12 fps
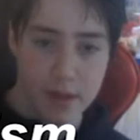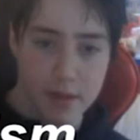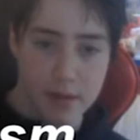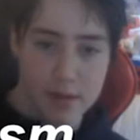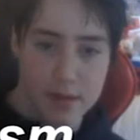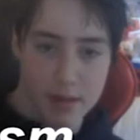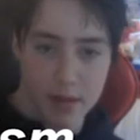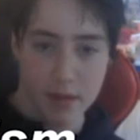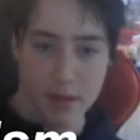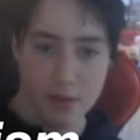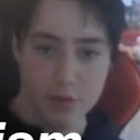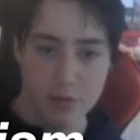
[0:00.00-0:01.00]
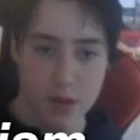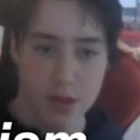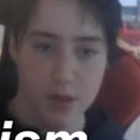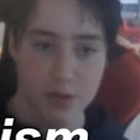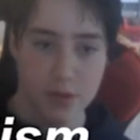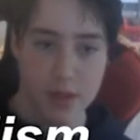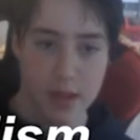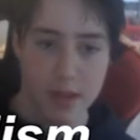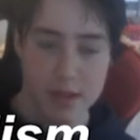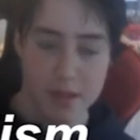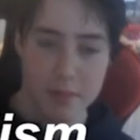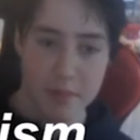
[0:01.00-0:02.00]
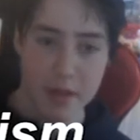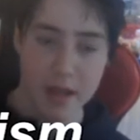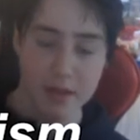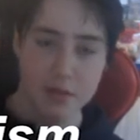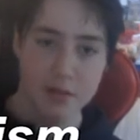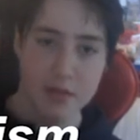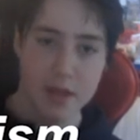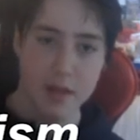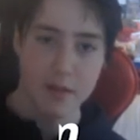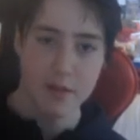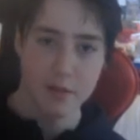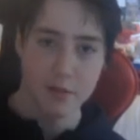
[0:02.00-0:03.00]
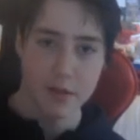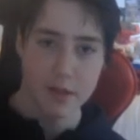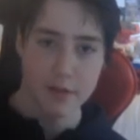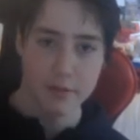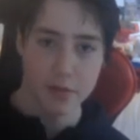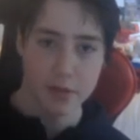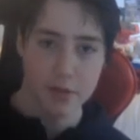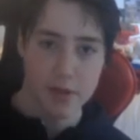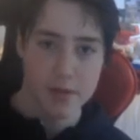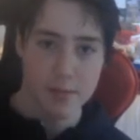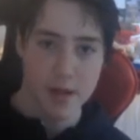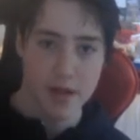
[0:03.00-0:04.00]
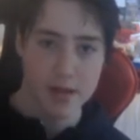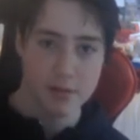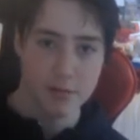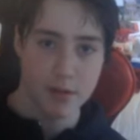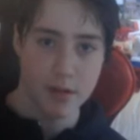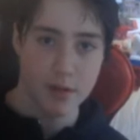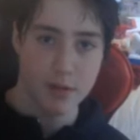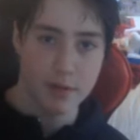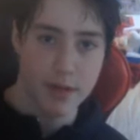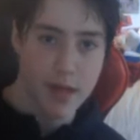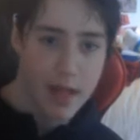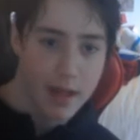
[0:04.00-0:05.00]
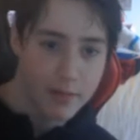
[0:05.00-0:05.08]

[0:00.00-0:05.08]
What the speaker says: said country should expand their territory influence past what they already have.